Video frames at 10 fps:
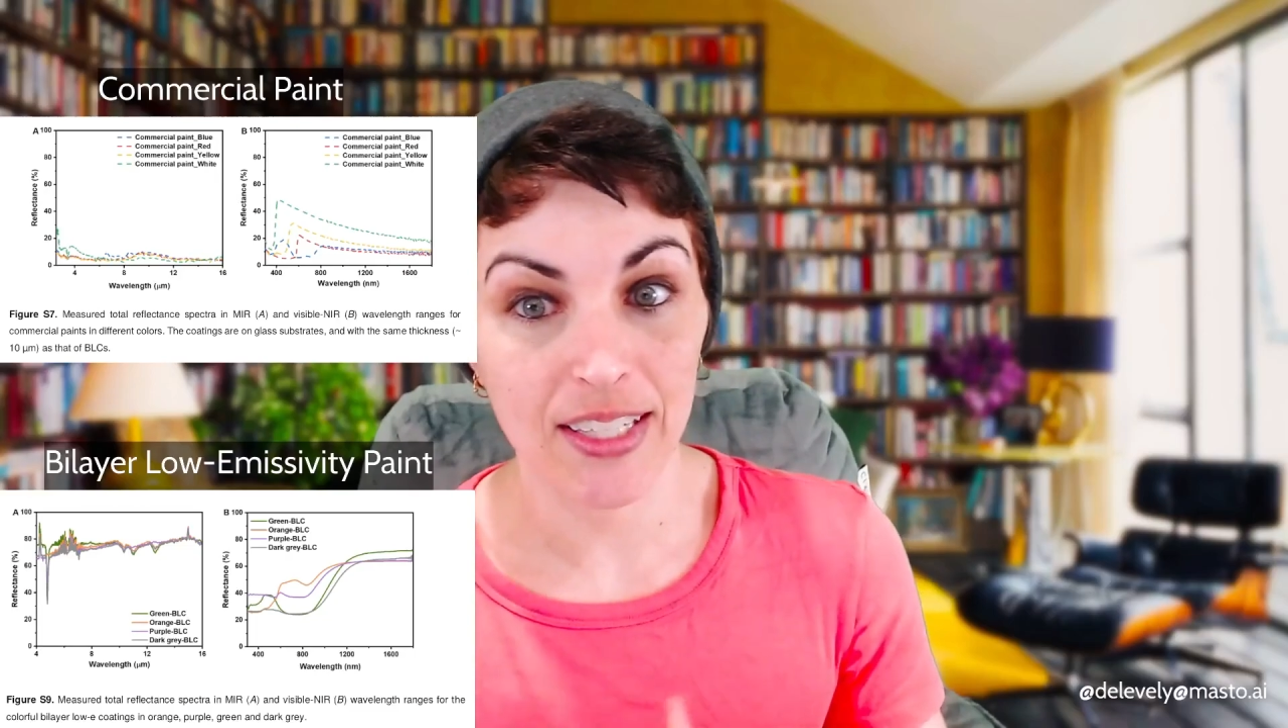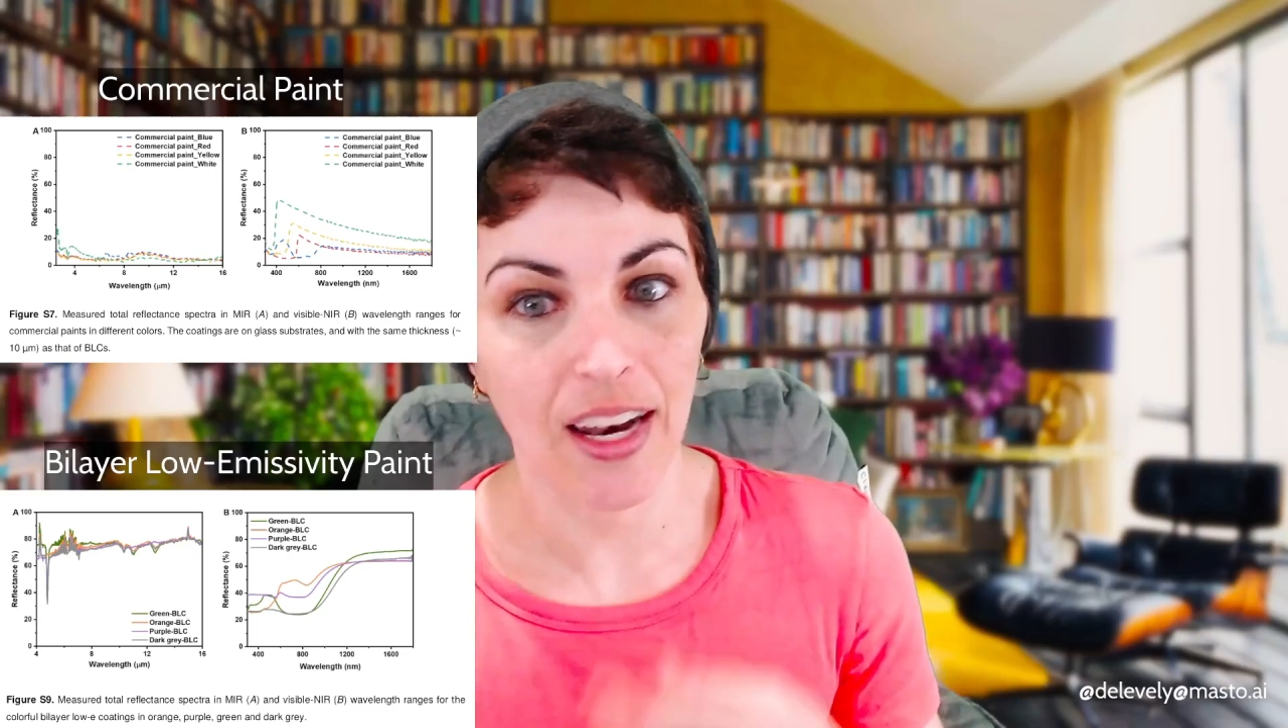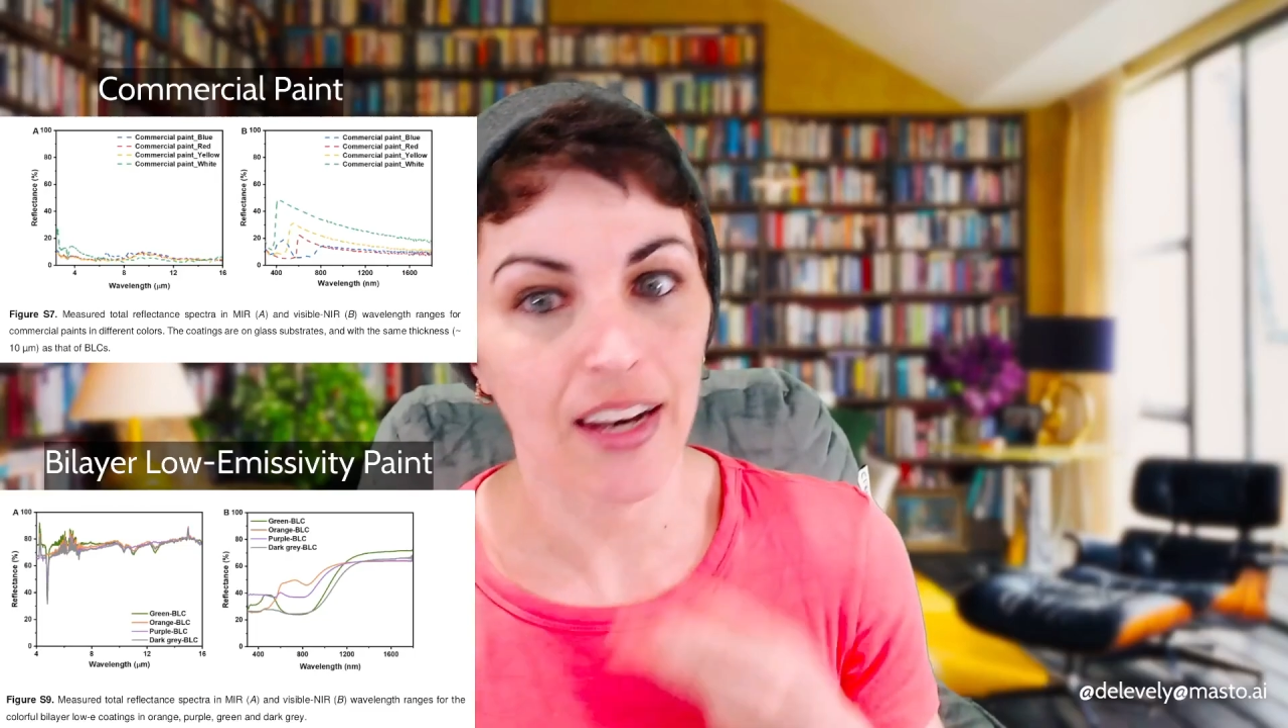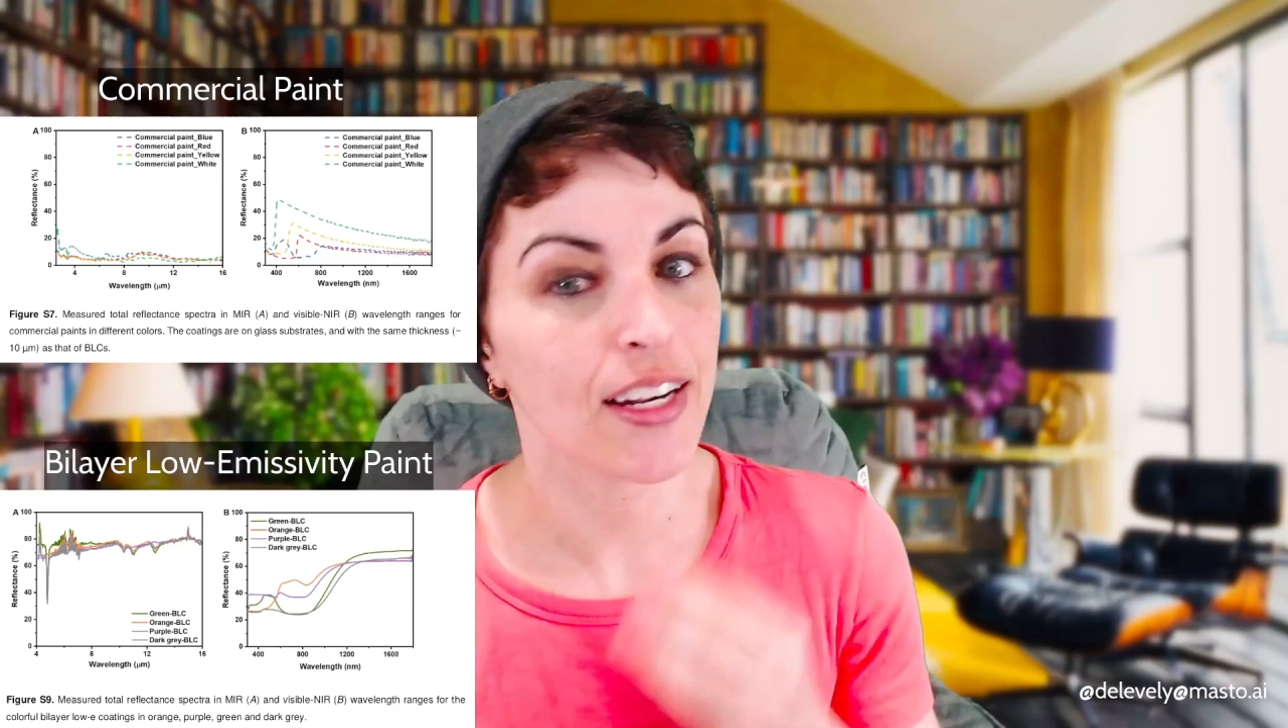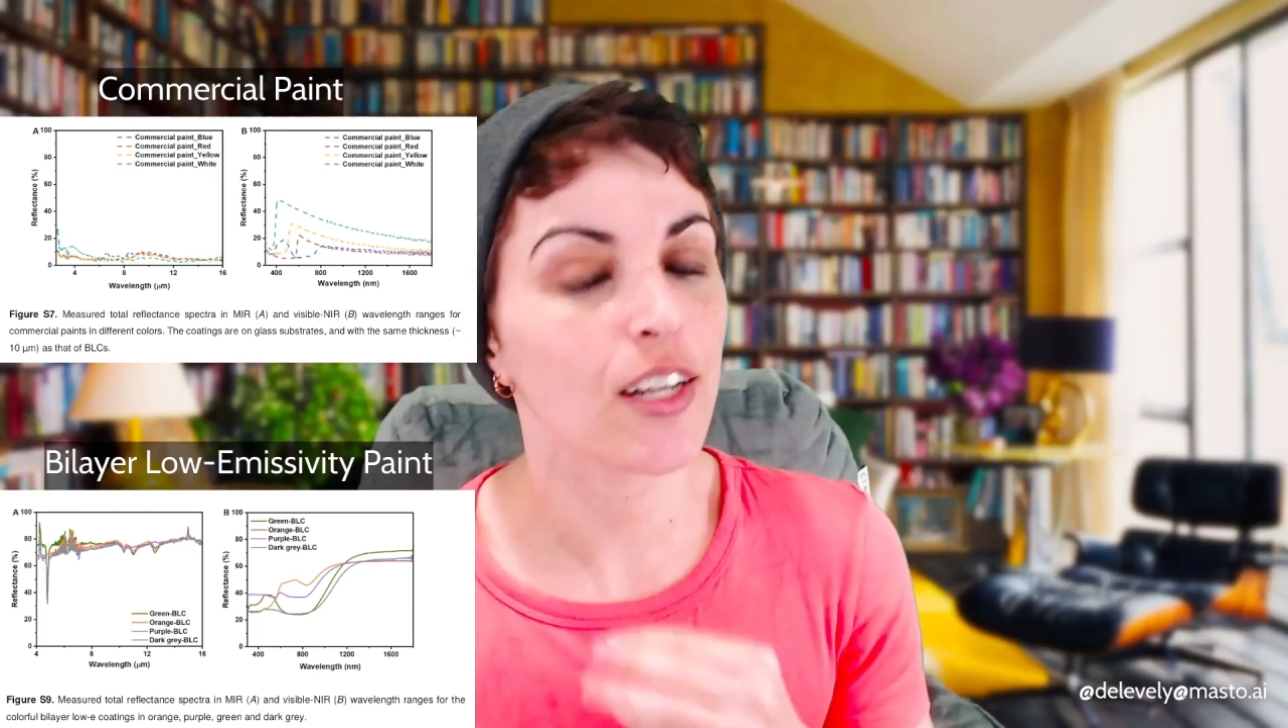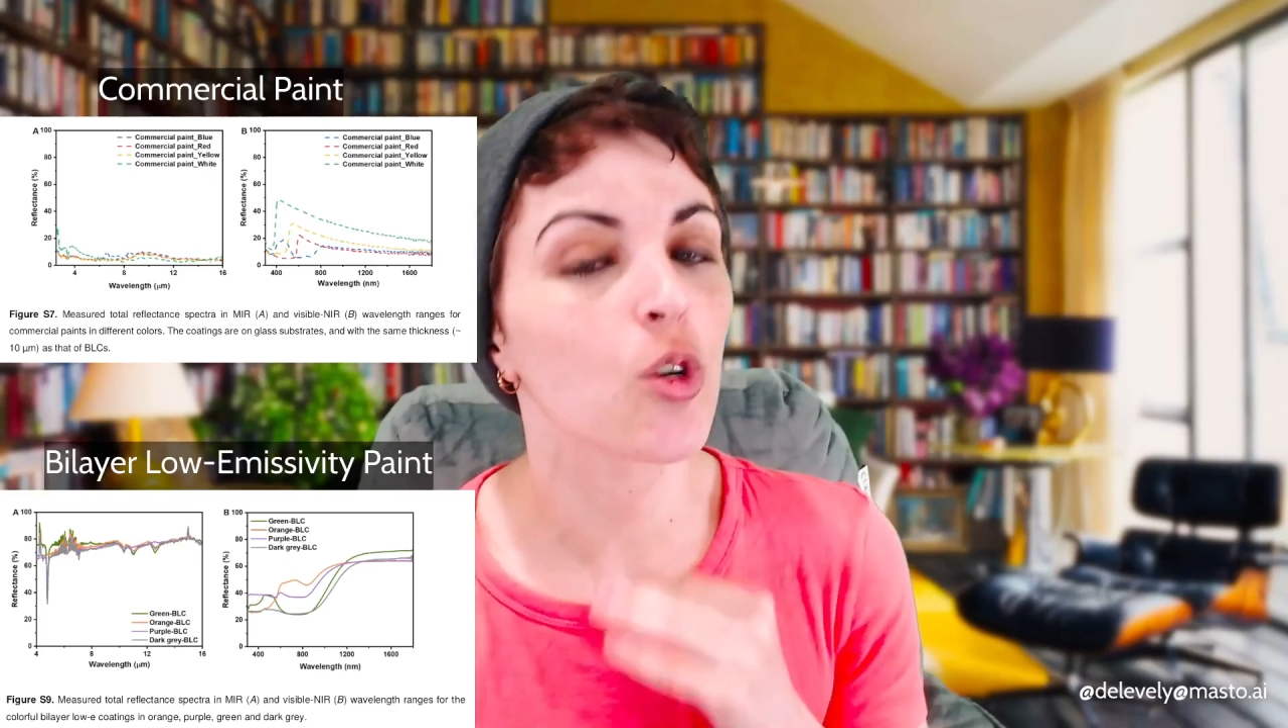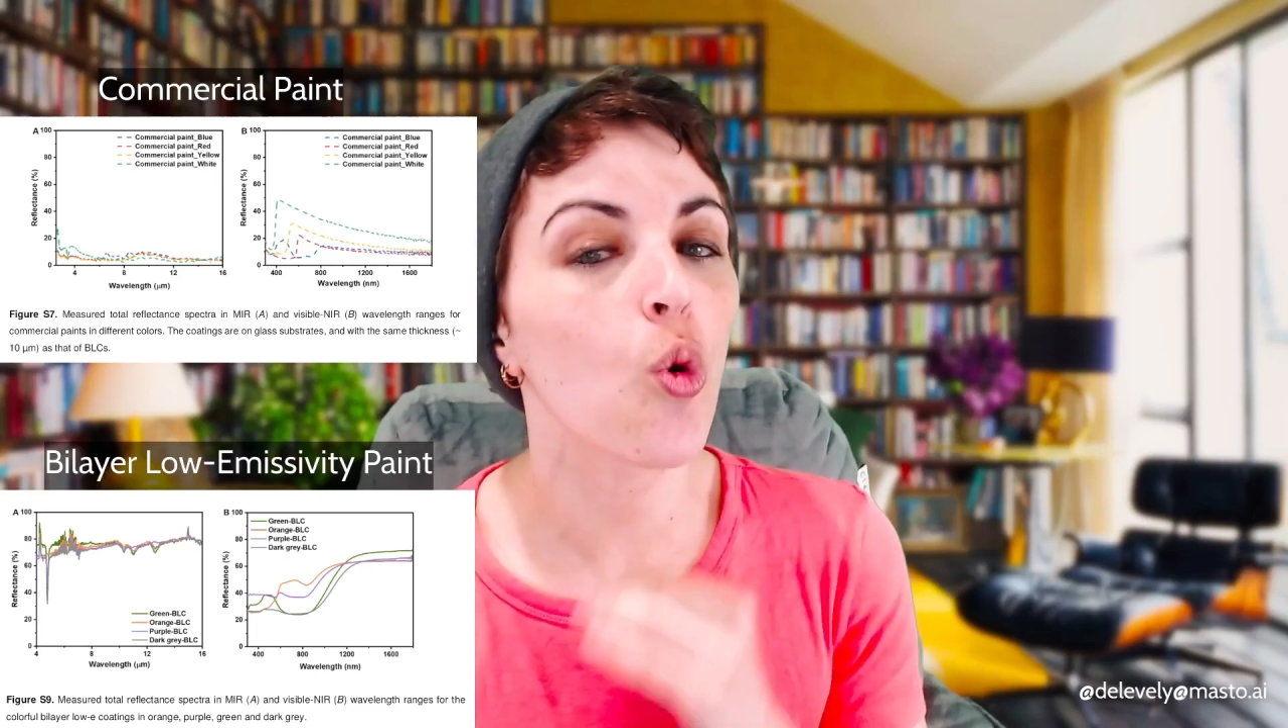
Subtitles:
study didn't